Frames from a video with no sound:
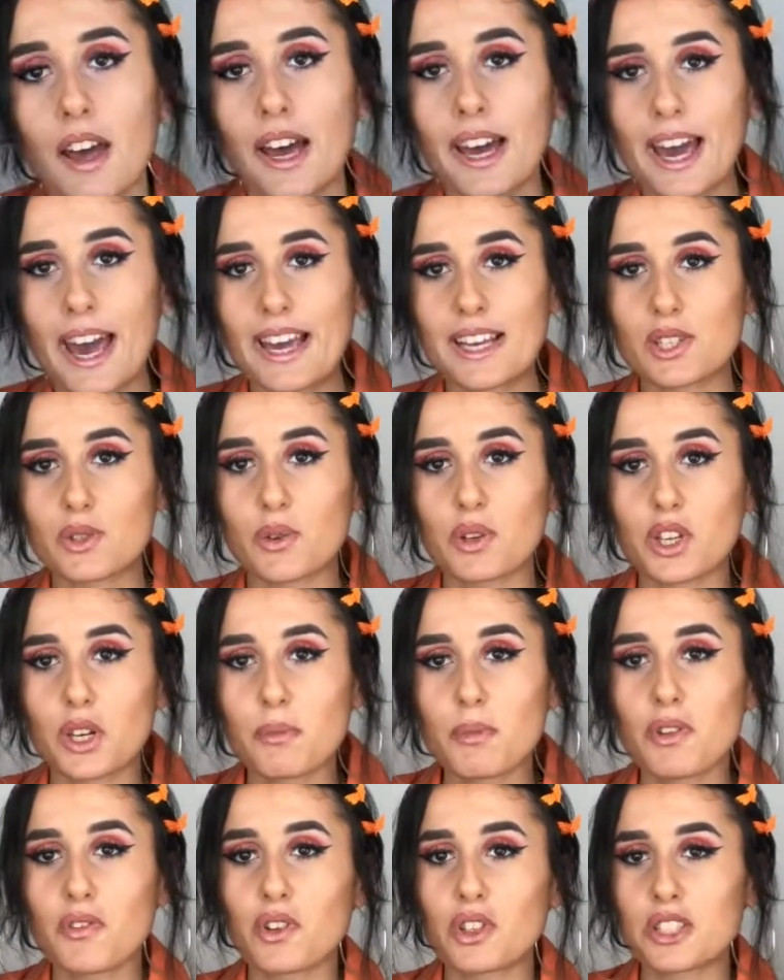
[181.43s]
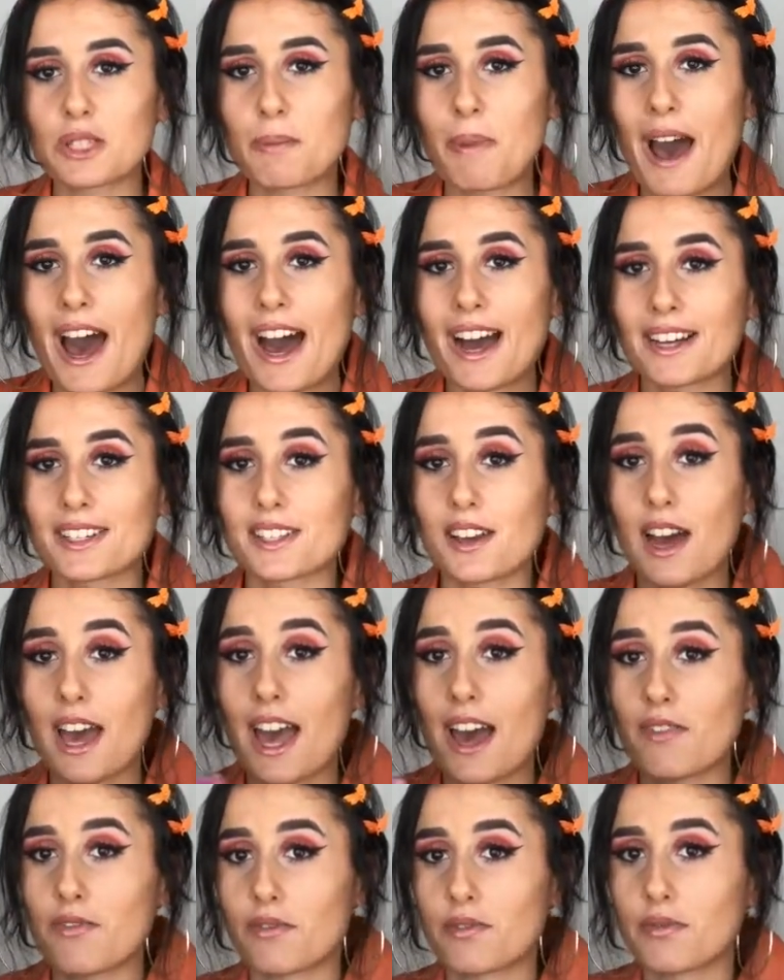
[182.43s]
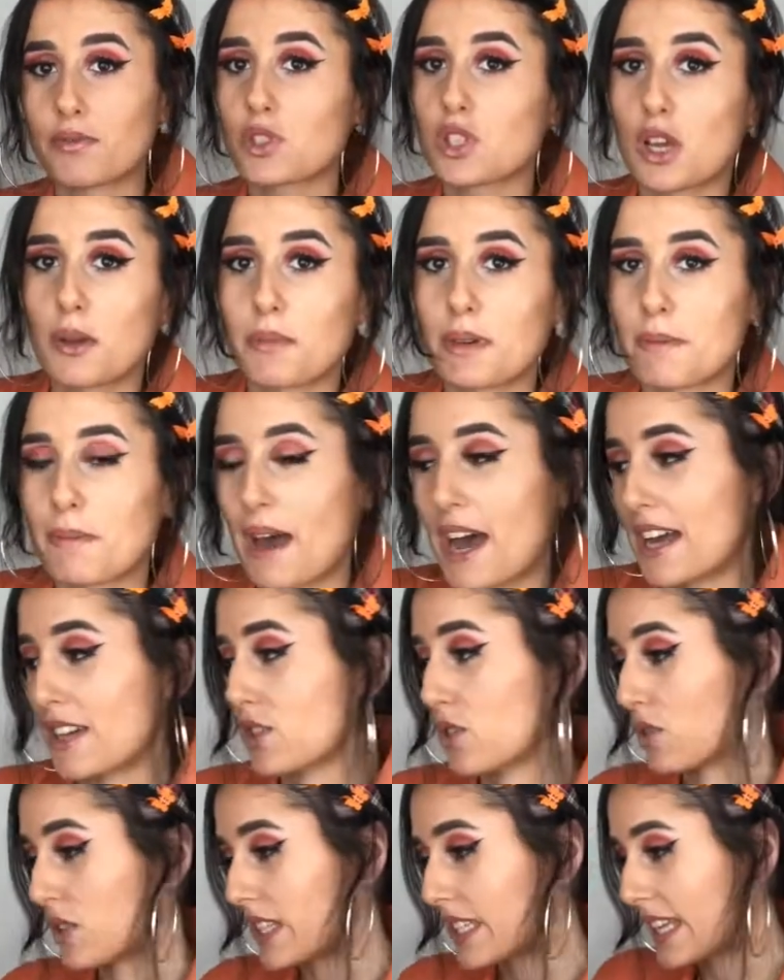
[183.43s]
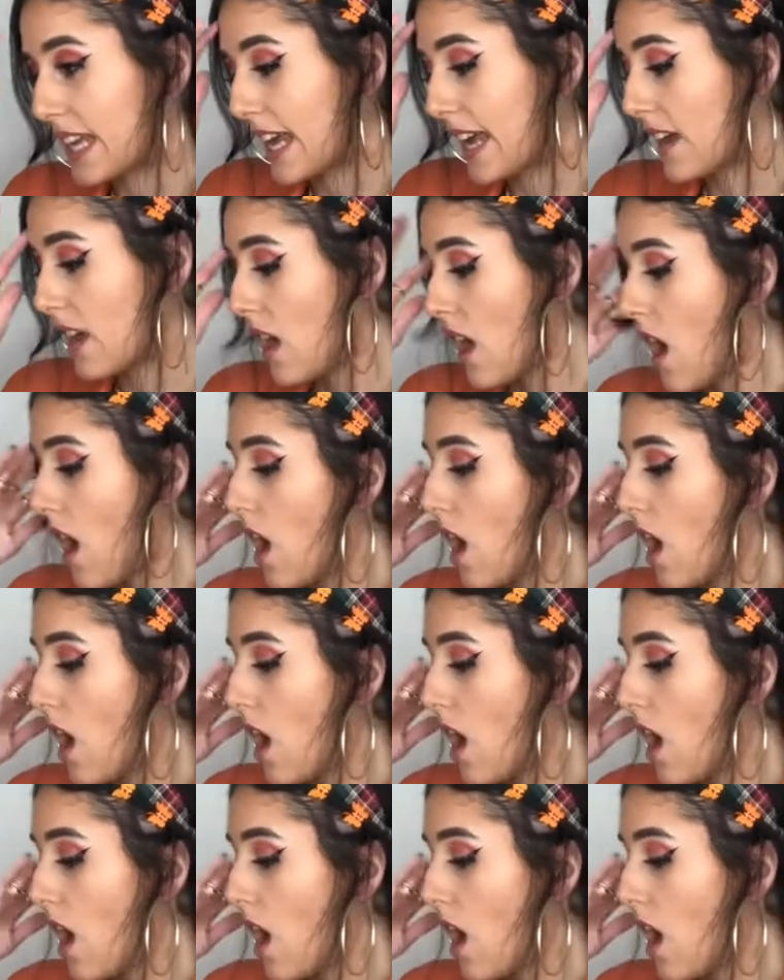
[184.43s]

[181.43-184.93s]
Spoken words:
Okay, so I'm going to move on to bags. I have so many bags, honestly.